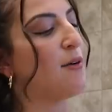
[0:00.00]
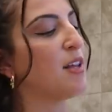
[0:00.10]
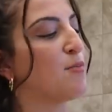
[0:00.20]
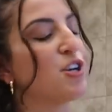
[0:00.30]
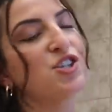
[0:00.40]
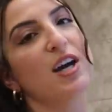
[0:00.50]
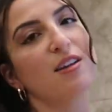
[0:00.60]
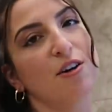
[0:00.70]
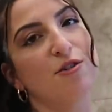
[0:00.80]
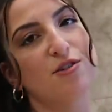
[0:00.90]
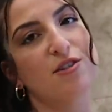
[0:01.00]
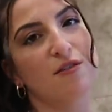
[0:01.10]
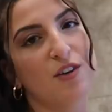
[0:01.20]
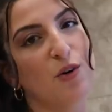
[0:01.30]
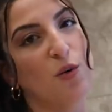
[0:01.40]
I really appreciate those
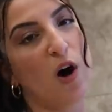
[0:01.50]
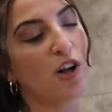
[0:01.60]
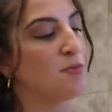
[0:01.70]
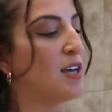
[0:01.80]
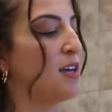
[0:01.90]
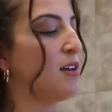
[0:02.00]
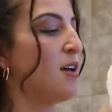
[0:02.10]
of you who watch me.